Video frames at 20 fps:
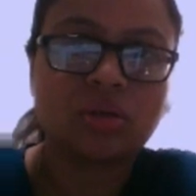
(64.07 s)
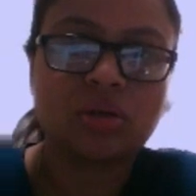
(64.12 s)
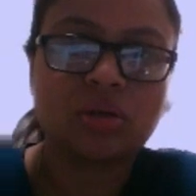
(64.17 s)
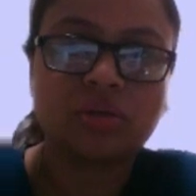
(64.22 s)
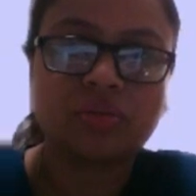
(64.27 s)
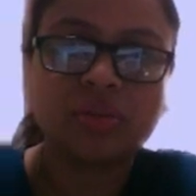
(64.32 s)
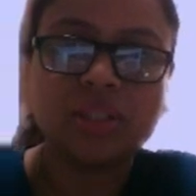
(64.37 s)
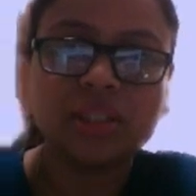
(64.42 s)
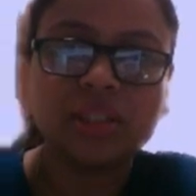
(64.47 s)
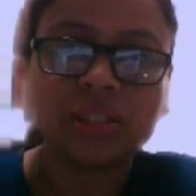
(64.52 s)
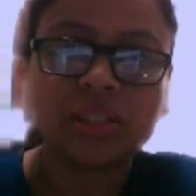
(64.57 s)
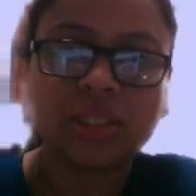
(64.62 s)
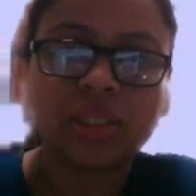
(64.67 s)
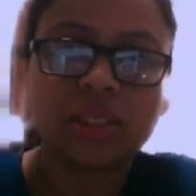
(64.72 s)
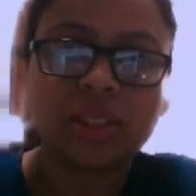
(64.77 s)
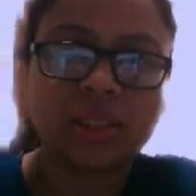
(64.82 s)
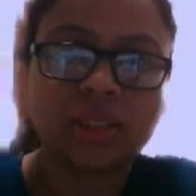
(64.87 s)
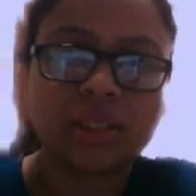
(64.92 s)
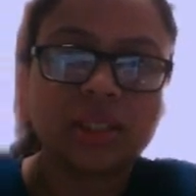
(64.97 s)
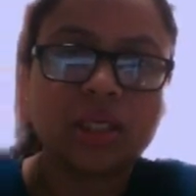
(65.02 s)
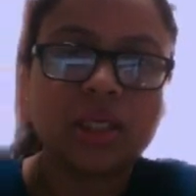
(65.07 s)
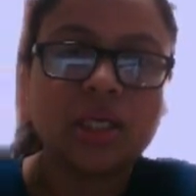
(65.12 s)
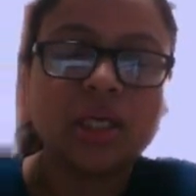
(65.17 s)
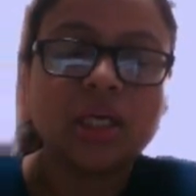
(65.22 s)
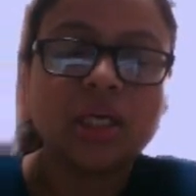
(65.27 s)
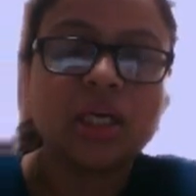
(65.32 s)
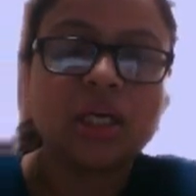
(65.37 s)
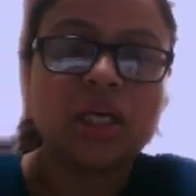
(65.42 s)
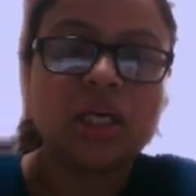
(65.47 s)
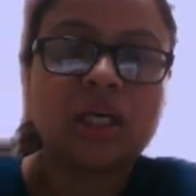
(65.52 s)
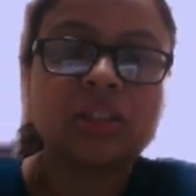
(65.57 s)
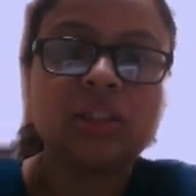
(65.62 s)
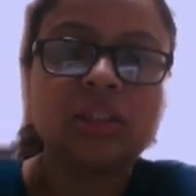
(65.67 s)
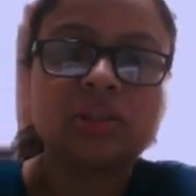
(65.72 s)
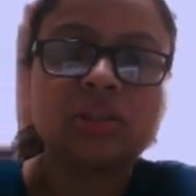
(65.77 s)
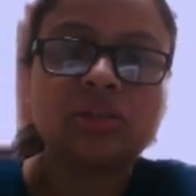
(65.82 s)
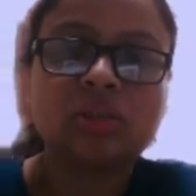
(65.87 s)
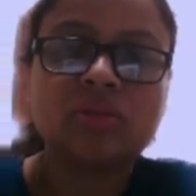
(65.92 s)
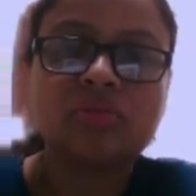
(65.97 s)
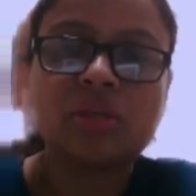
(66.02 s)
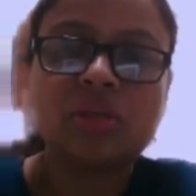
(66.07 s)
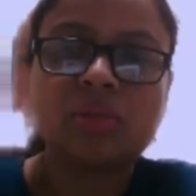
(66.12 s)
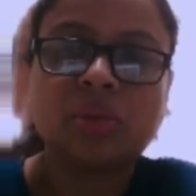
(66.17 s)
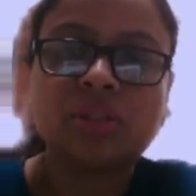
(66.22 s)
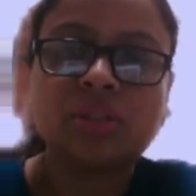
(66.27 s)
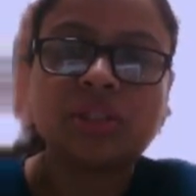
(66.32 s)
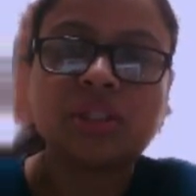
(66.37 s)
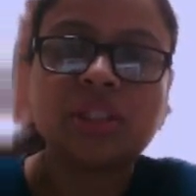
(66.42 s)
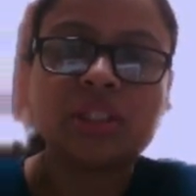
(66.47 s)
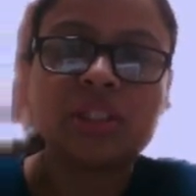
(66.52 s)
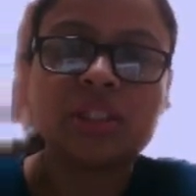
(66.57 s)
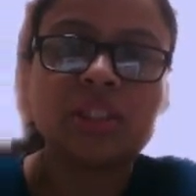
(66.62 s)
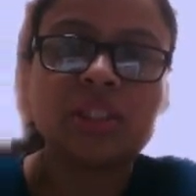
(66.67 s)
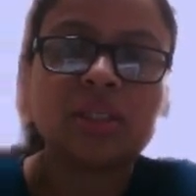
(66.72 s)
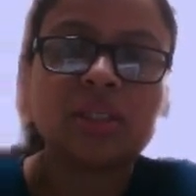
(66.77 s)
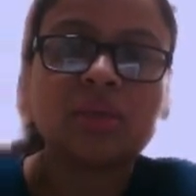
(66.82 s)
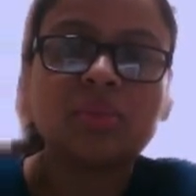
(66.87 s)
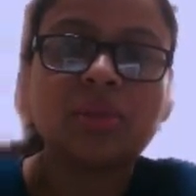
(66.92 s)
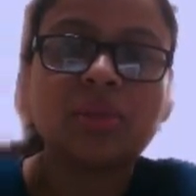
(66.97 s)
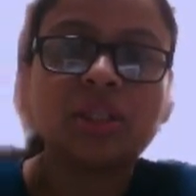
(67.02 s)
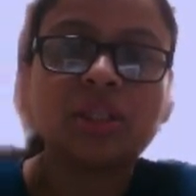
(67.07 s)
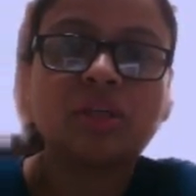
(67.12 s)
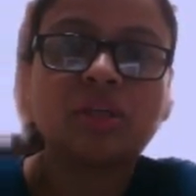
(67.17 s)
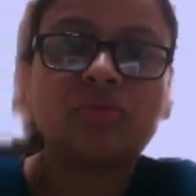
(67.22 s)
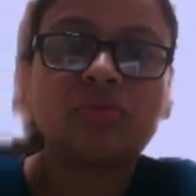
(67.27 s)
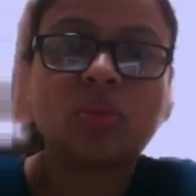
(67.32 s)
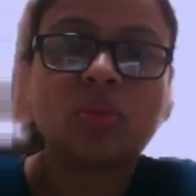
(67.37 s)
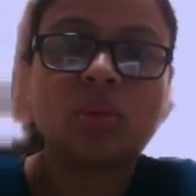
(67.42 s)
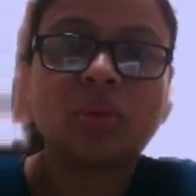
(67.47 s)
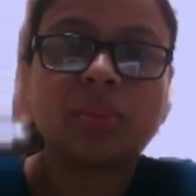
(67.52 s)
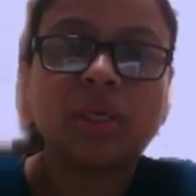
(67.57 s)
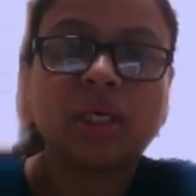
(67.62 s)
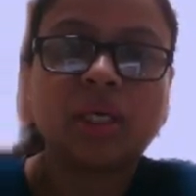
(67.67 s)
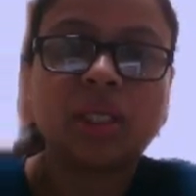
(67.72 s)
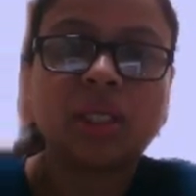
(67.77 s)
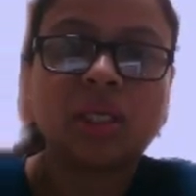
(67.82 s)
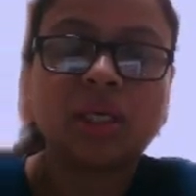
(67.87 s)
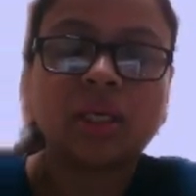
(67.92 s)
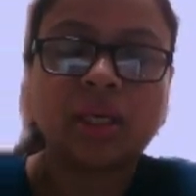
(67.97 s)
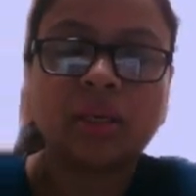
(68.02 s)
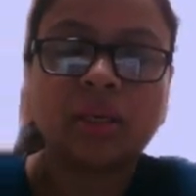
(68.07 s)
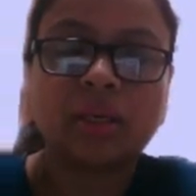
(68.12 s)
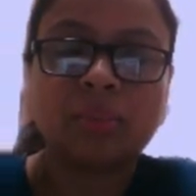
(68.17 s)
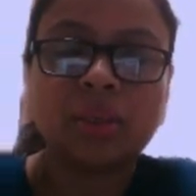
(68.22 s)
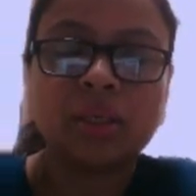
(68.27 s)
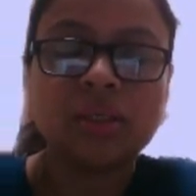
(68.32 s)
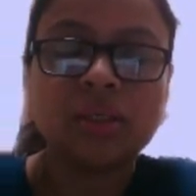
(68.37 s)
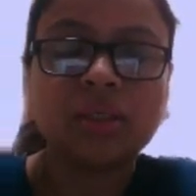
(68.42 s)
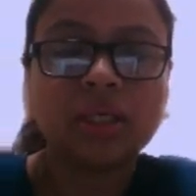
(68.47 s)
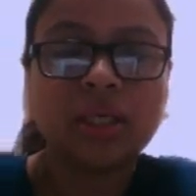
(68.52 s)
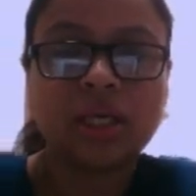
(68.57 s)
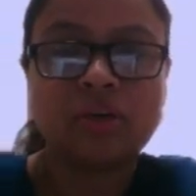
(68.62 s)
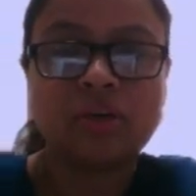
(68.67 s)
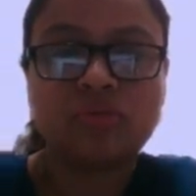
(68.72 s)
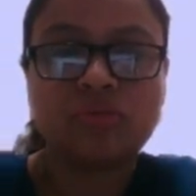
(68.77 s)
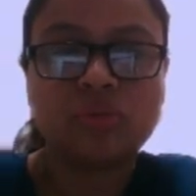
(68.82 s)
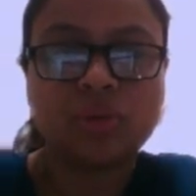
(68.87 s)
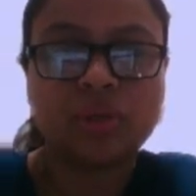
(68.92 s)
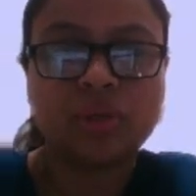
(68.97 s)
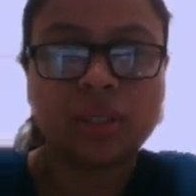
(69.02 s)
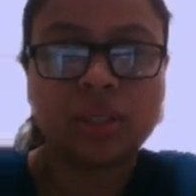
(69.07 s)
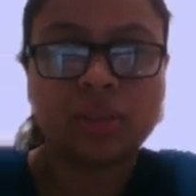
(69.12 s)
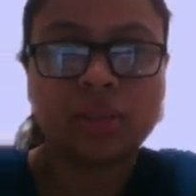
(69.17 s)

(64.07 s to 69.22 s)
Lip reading: along the scaling. Other soft deposits, they come in the form of material alba and food